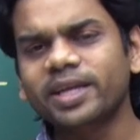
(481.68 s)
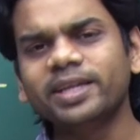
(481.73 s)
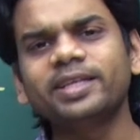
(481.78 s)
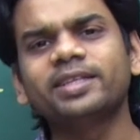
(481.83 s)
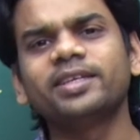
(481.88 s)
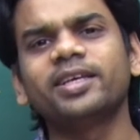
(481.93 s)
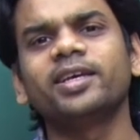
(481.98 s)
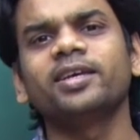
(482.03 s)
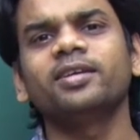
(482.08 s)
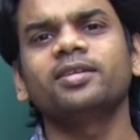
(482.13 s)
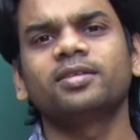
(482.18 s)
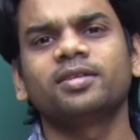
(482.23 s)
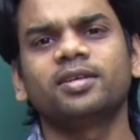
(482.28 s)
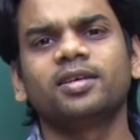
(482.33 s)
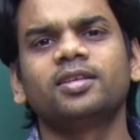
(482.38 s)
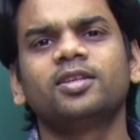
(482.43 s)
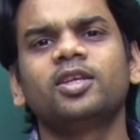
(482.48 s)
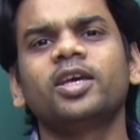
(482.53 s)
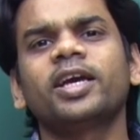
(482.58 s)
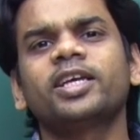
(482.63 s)
anything,
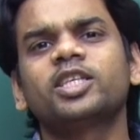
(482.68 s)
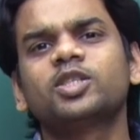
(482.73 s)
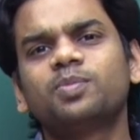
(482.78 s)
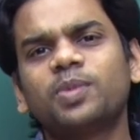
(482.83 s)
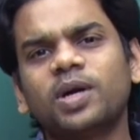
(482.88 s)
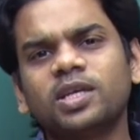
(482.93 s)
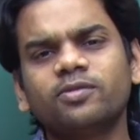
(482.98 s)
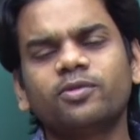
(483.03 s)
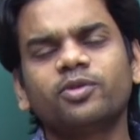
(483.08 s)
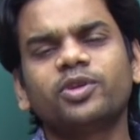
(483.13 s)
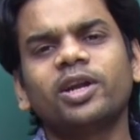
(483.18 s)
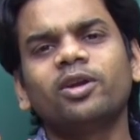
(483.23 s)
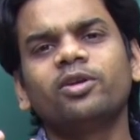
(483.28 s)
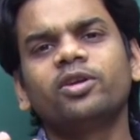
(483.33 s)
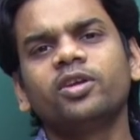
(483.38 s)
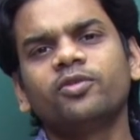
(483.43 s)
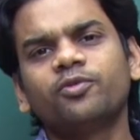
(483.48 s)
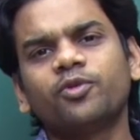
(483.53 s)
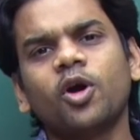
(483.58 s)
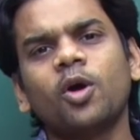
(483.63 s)
take a sponge, if you try to
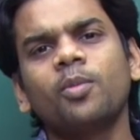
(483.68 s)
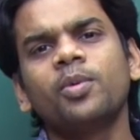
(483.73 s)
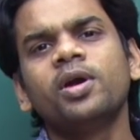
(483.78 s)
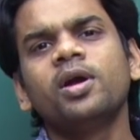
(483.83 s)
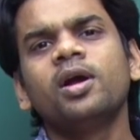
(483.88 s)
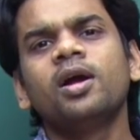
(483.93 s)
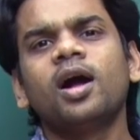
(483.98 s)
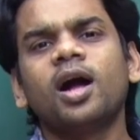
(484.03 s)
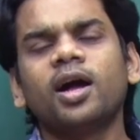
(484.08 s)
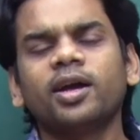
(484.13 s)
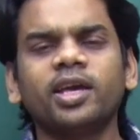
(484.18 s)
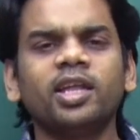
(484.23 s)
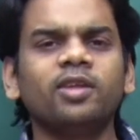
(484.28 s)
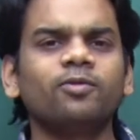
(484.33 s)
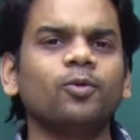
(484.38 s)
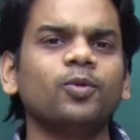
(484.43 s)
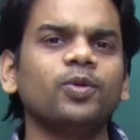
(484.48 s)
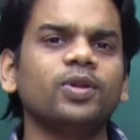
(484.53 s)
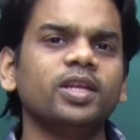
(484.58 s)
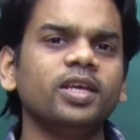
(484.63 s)
deform, again,
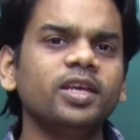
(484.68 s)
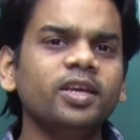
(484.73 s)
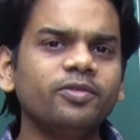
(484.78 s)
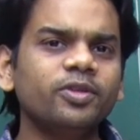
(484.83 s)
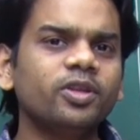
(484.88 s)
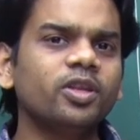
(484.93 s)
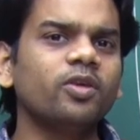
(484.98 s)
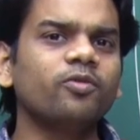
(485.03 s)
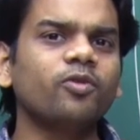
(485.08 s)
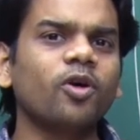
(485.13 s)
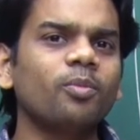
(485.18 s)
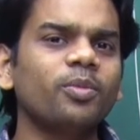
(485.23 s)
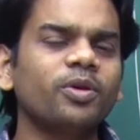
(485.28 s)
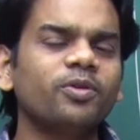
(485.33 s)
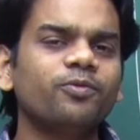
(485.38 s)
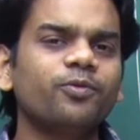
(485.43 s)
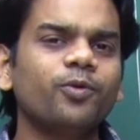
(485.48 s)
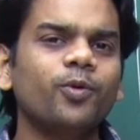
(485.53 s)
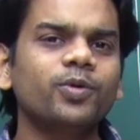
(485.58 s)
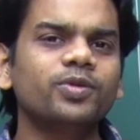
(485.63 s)
if you leave the
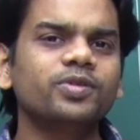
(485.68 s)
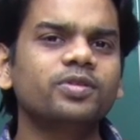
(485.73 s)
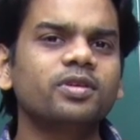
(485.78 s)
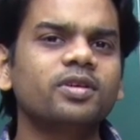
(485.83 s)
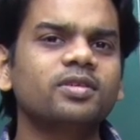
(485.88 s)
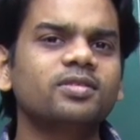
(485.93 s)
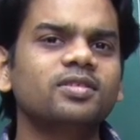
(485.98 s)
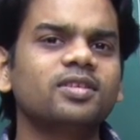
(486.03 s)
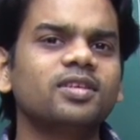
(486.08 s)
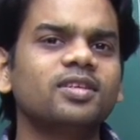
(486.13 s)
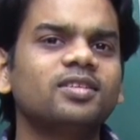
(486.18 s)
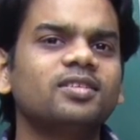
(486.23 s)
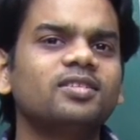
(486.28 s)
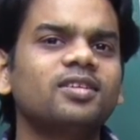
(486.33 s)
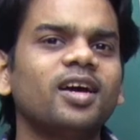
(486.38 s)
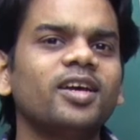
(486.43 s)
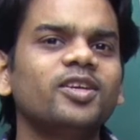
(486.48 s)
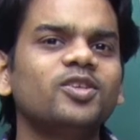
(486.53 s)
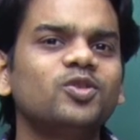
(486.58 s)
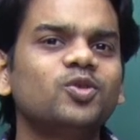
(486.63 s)
deforming forces, it
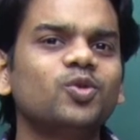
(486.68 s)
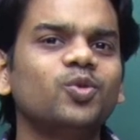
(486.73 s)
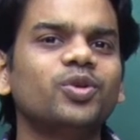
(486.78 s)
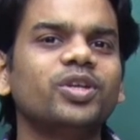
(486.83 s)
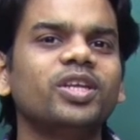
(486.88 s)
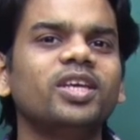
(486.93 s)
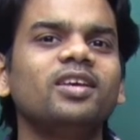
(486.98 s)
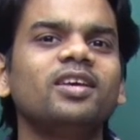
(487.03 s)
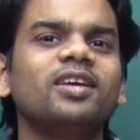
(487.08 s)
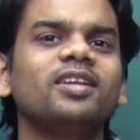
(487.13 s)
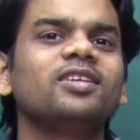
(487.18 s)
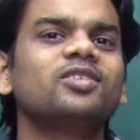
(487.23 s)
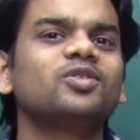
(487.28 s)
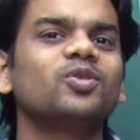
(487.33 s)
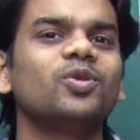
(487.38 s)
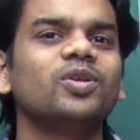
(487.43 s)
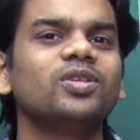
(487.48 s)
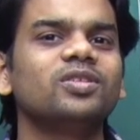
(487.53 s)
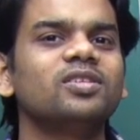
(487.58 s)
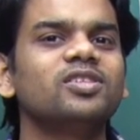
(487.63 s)
tries to regain its
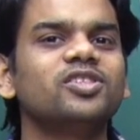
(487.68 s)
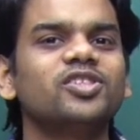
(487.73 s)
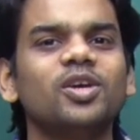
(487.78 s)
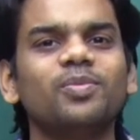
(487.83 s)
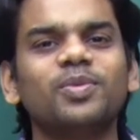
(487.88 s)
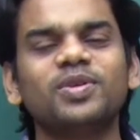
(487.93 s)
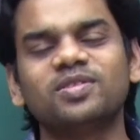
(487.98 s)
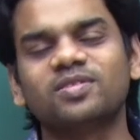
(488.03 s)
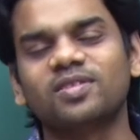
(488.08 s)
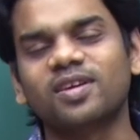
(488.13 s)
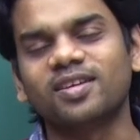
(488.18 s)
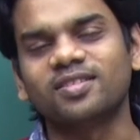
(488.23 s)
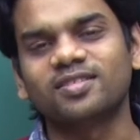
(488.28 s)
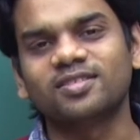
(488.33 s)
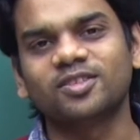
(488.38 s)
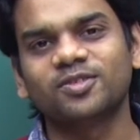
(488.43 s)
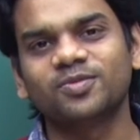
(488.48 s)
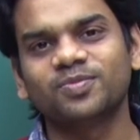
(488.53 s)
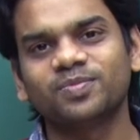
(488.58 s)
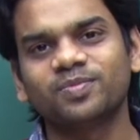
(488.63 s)
original shape and
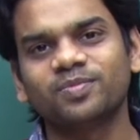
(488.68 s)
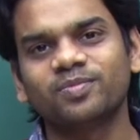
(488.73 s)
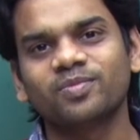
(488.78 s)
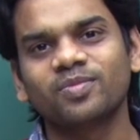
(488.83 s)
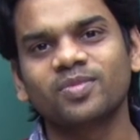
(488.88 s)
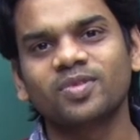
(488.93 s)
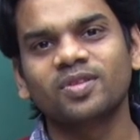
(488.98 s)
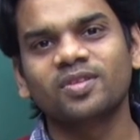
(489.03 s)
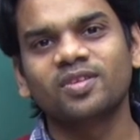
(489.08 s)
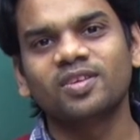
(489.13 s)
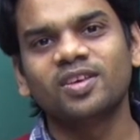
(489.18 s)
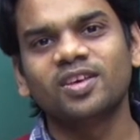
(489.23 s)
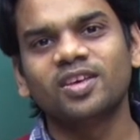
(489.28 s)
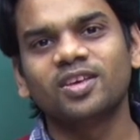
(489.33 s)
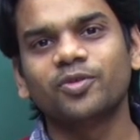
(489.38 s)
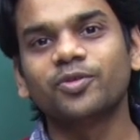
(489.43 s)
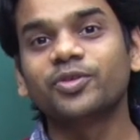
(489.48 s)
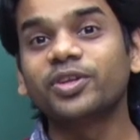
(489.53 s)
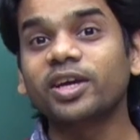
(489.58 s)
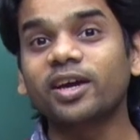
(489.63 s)
size.
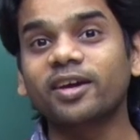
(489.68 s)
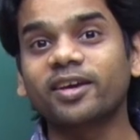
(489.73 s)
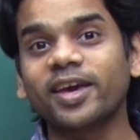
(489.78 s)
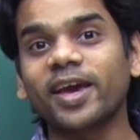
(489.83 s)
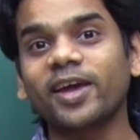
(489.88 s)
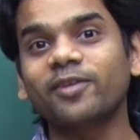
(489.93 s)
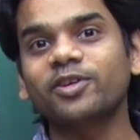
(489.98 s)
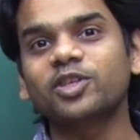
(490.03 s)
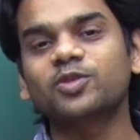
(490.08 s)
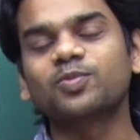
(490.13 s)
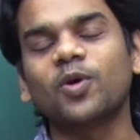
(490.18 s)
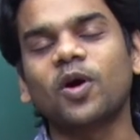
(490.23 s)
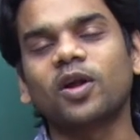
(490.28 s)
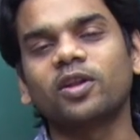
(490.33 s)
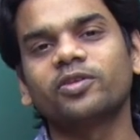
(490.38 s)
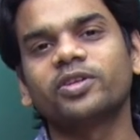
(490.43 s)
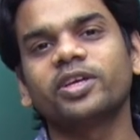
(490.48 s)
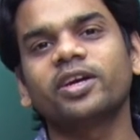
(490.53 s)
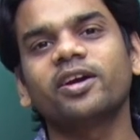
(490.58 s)
You take a canvas ball,